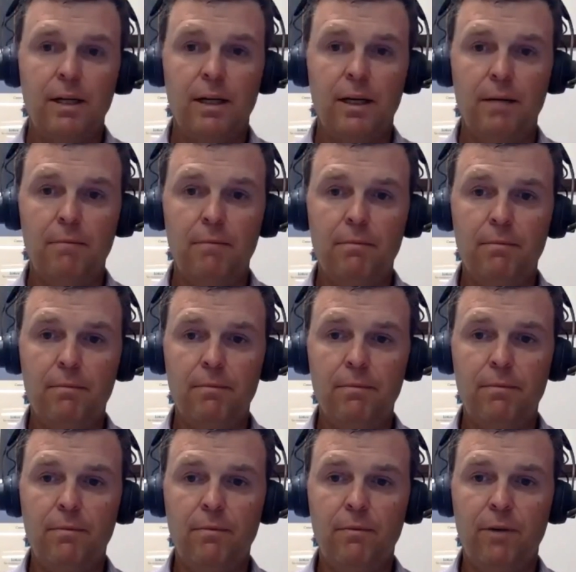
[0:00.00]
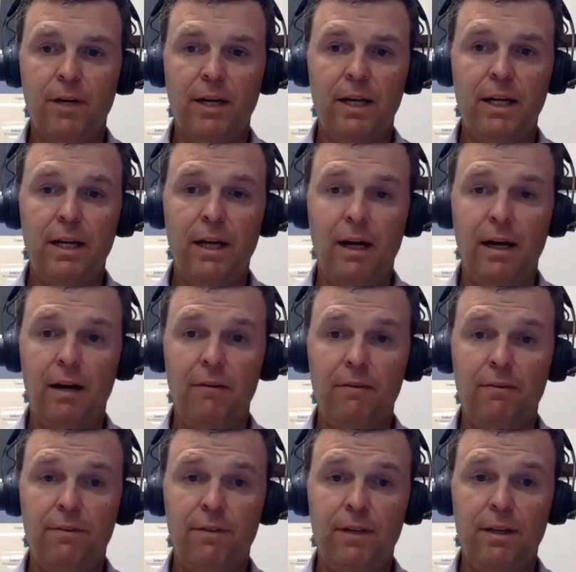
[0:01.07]
Um, we
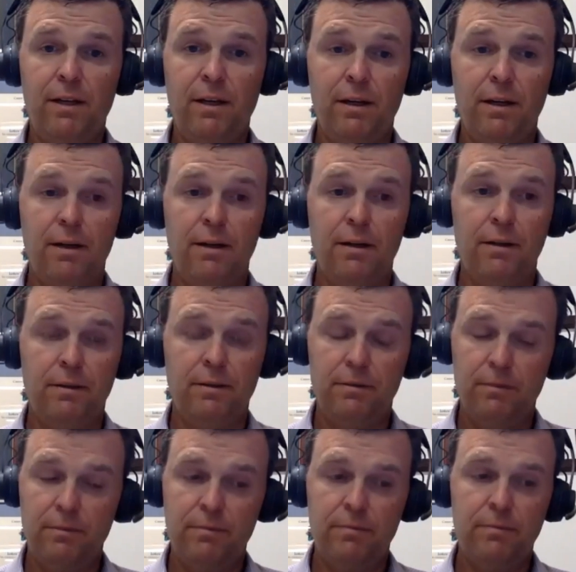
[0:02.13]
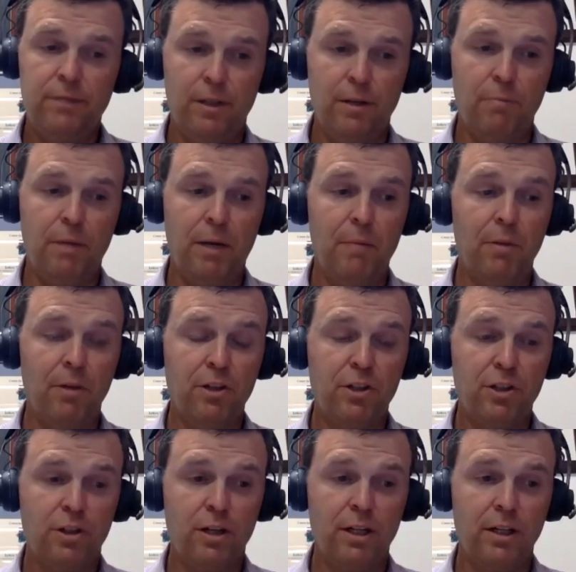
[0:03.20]
have, uh, you know,
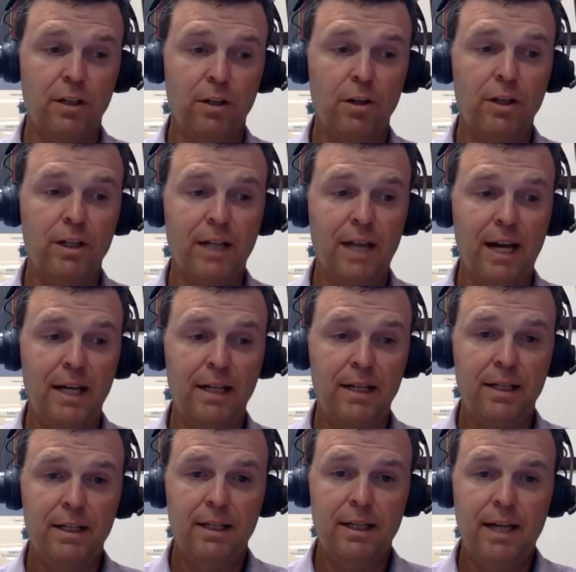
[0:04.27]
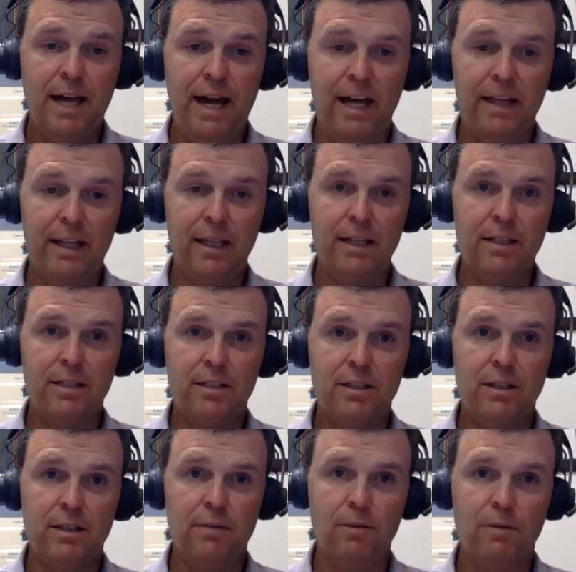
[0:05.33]
published on and looked at athletes
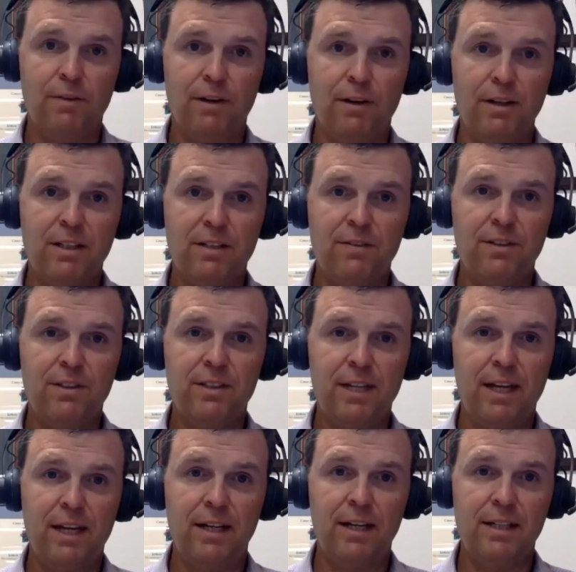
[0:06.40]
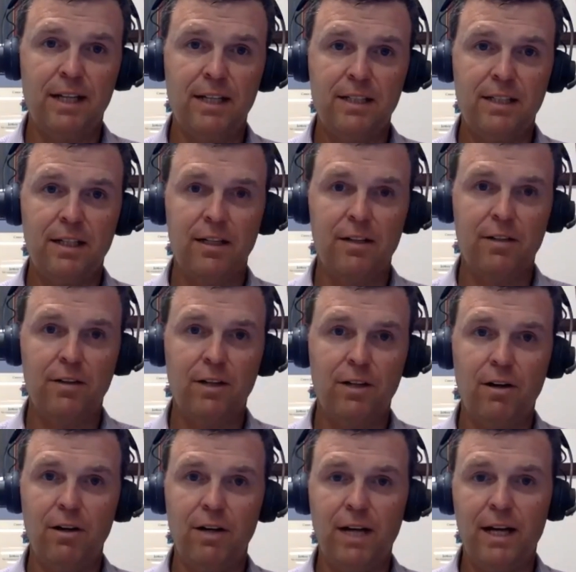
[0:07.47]
uh, with very sophisticated testing, including
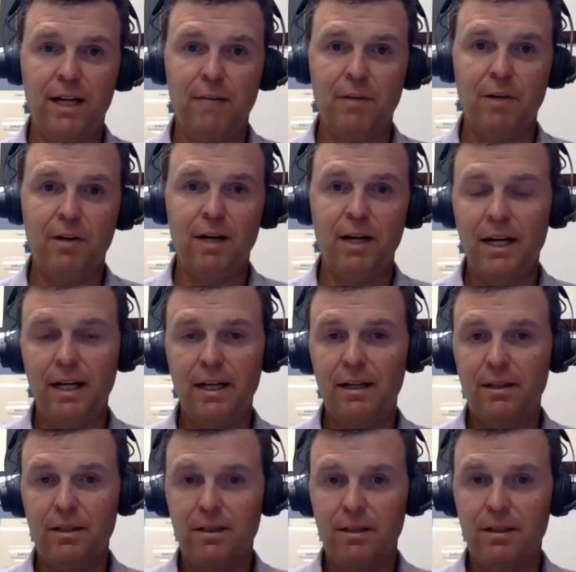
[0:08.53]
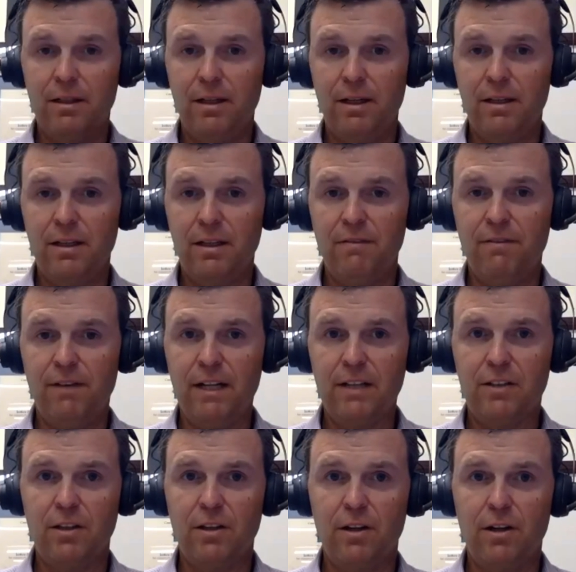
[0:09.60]
cardiac MRI, at uh, at the
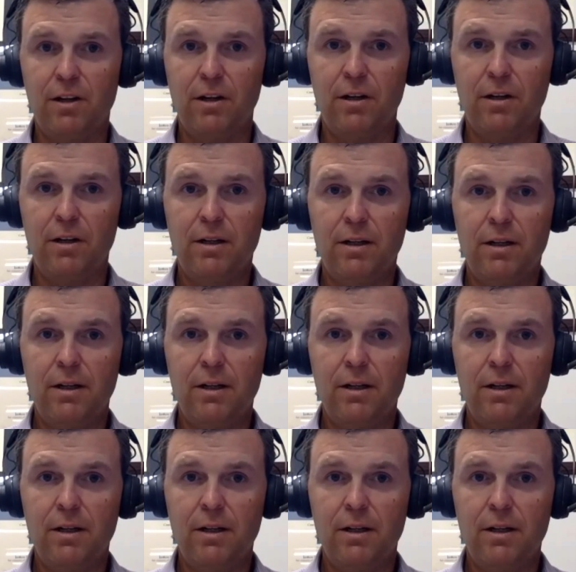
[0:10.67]
effects on the heart